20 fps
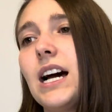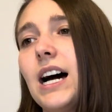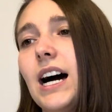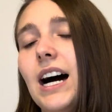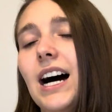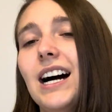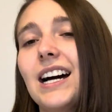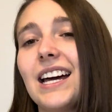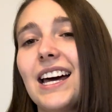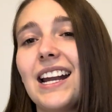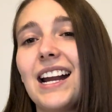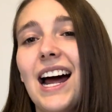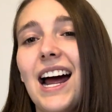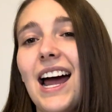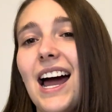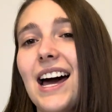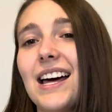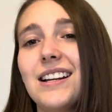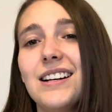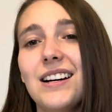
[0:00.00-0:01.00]
Again, I
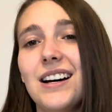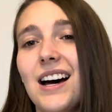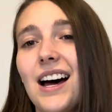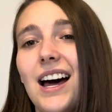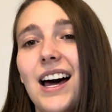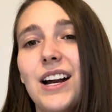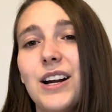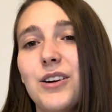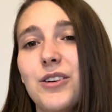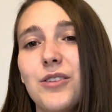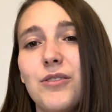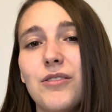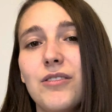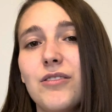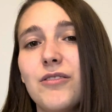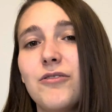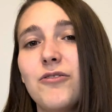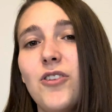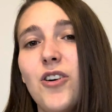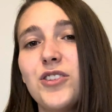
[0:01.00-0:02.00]
had a
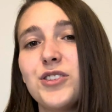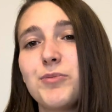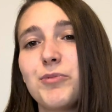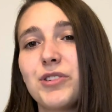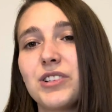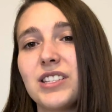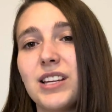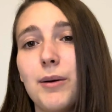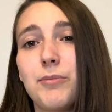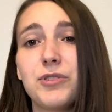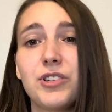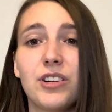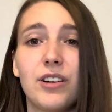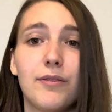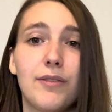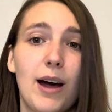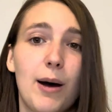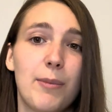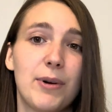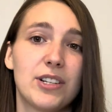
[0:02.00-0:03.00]
false perception of
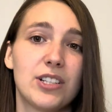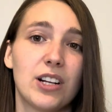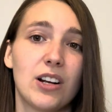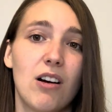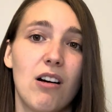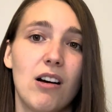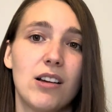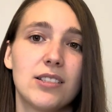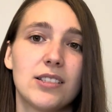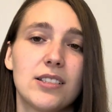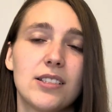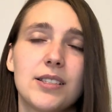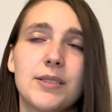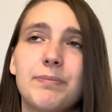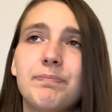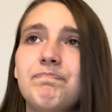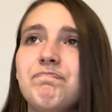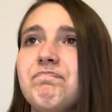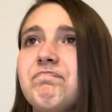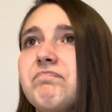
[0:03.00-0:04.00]
how much it costs.
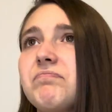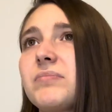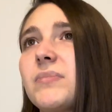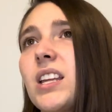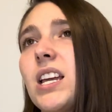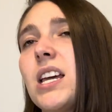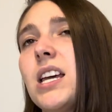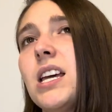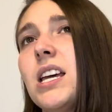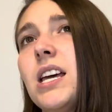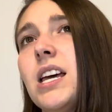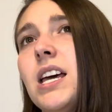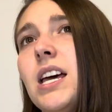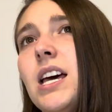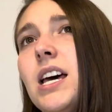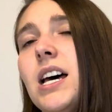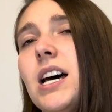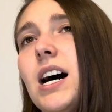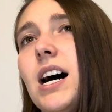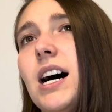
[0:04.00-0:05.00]

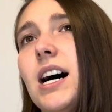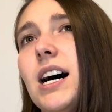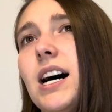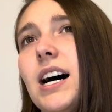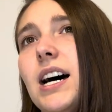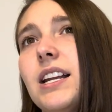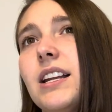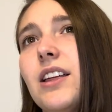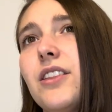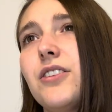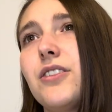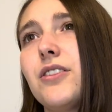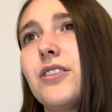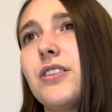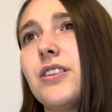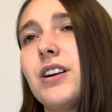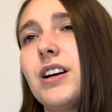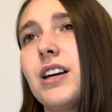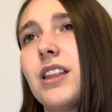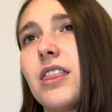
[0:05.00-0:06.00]

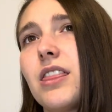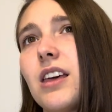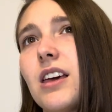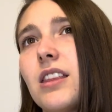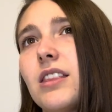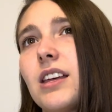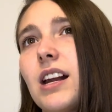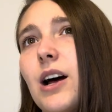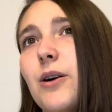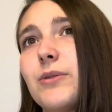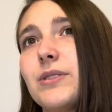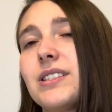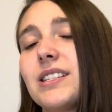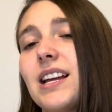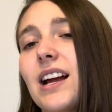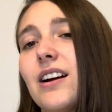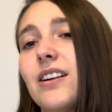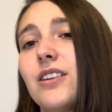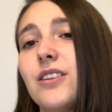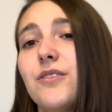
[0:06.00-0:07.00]
Another thing that I was
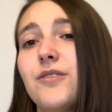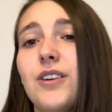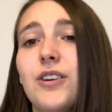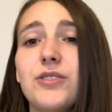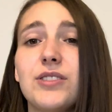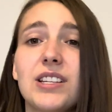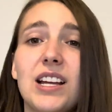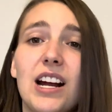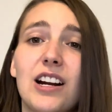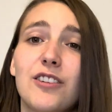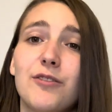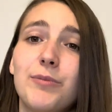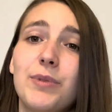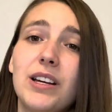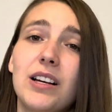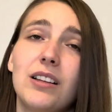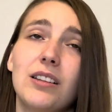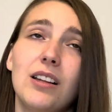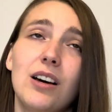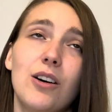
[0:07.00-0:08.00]
scared of being
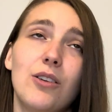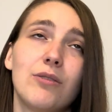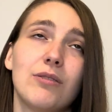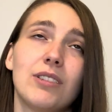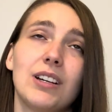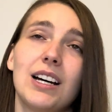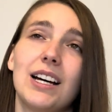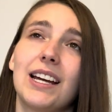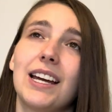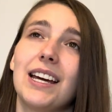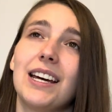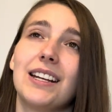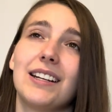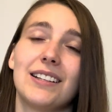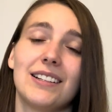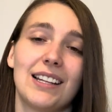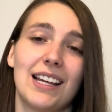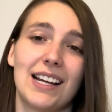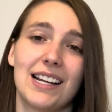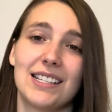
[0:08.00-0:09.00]
alone.
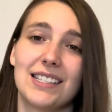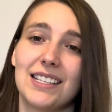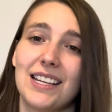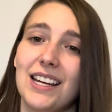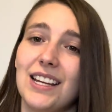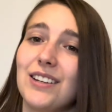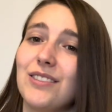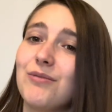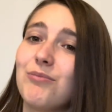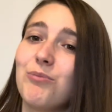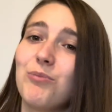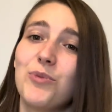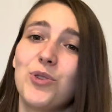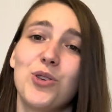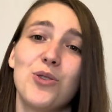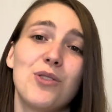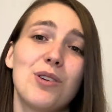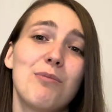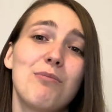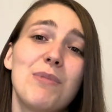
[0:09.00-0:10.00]
Again, like I said,
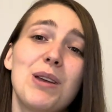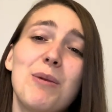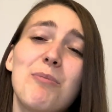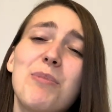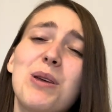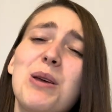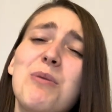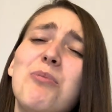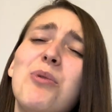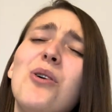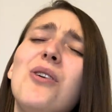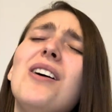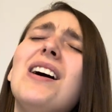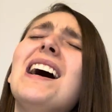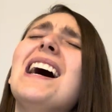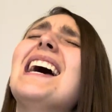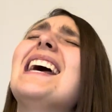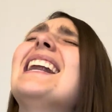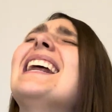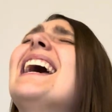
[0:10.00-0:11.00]
you can meet people in